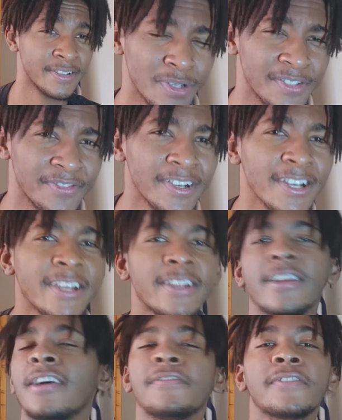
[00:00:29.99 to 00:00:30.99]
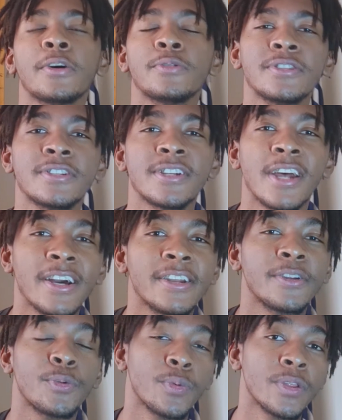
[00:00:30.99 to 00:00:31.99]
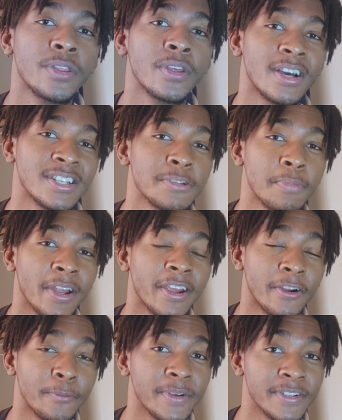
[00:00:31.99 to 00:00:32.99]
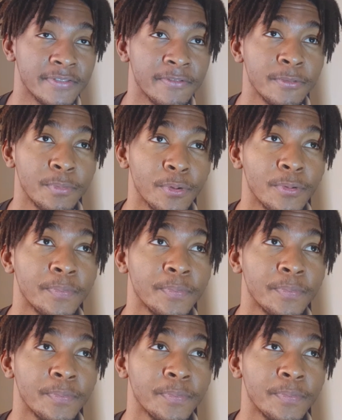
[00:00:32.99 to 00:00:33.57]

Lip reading: which funnily enough coincided with us playing our best football.